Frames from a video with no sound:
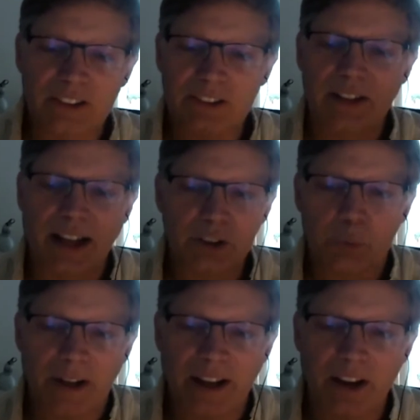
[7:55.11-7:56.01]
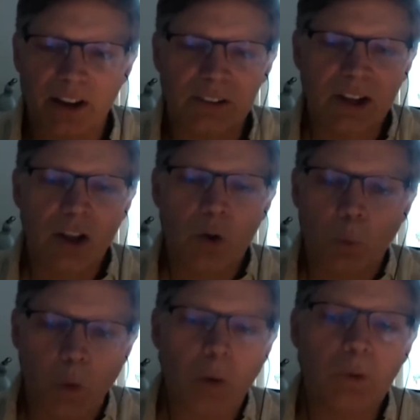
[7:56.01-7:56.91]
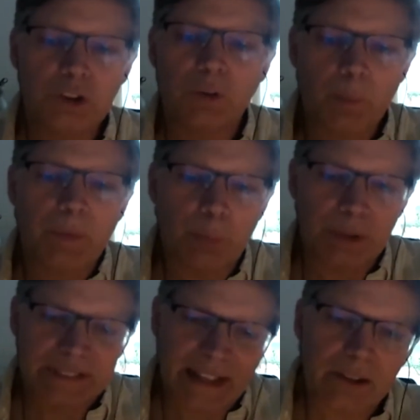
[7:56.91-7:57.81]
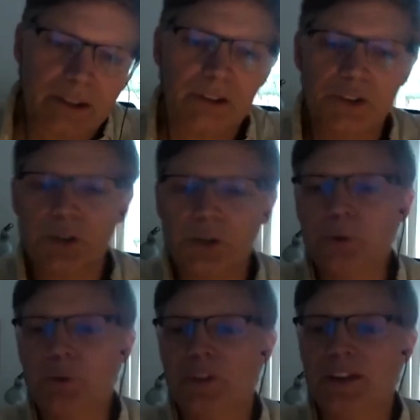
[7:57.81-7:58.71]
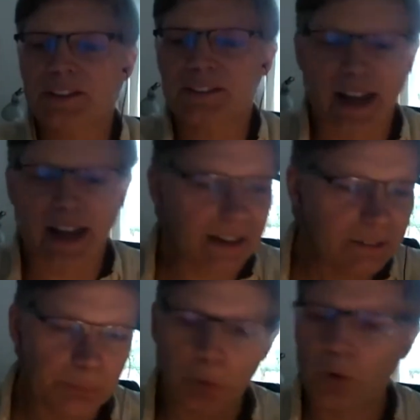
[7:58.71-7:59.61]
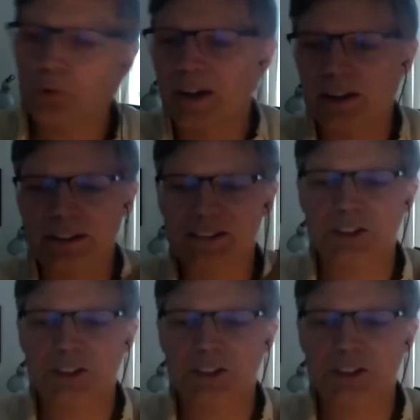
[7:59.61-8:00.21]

I just want to hear, what would you want me to present to these high profile decision